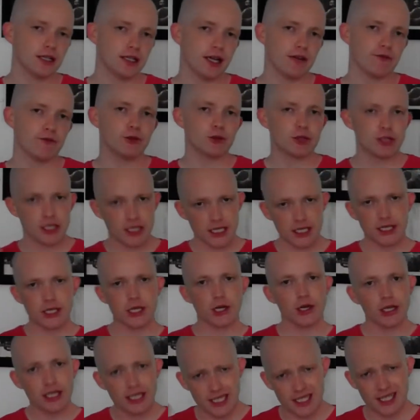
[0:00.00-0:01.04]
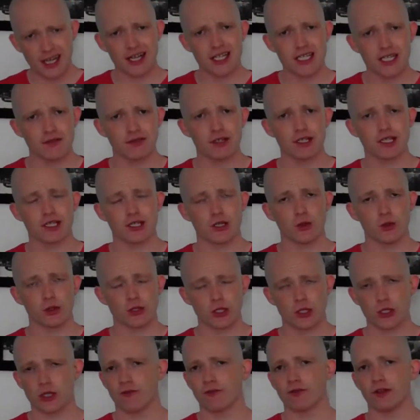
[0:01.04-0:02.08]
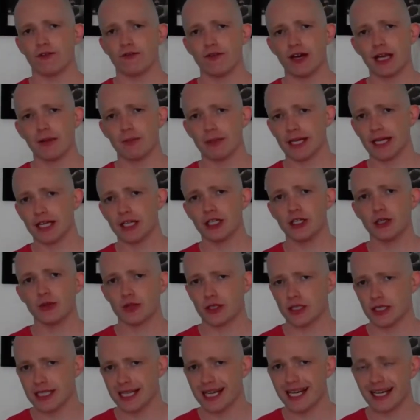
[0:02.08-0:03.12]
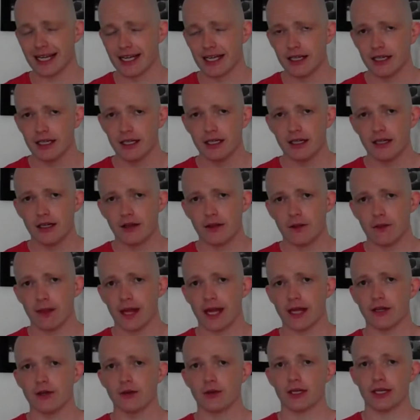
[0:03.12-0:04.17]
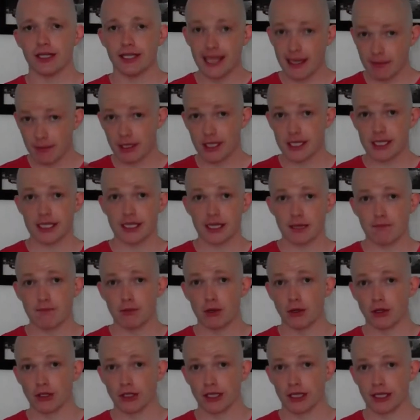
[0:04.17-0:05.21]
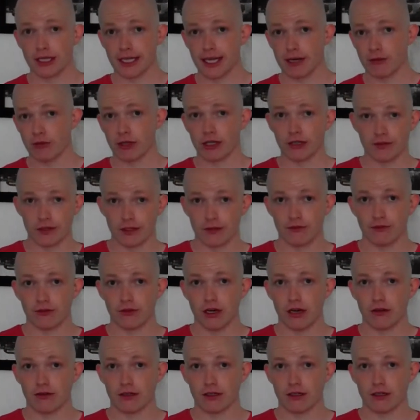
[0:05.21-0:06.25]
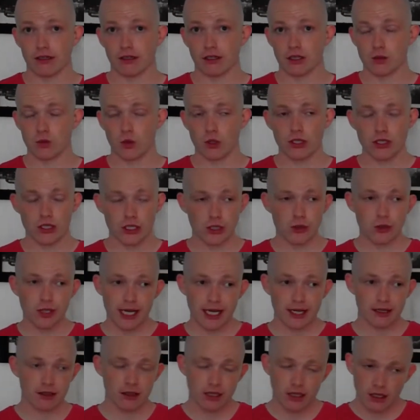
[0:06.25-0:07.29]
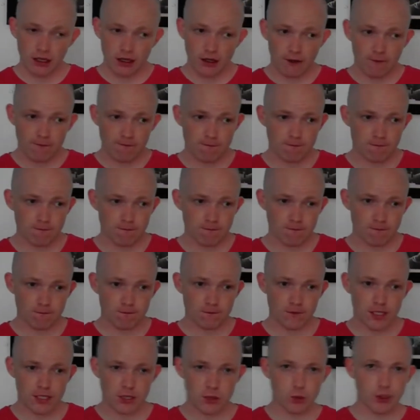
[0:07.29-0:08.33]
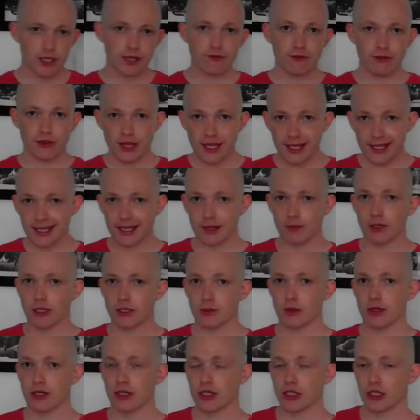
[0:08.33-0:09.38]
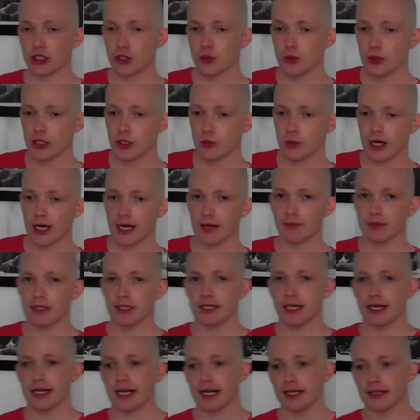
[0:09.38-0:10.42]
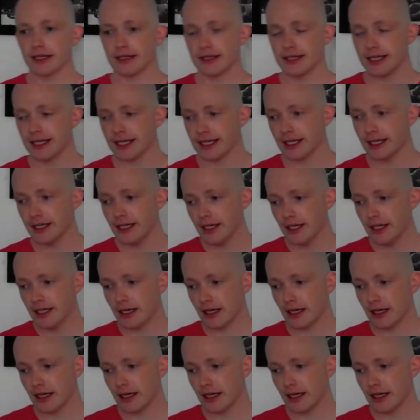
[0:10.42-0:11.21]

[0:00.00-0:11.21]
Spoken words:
if you can see the early signs of this sort of stuff developing in you today, then you can nip this in the bud and get rid of it forever. Because once you get this way of thinking, which we're going to show you what happened to Diane today,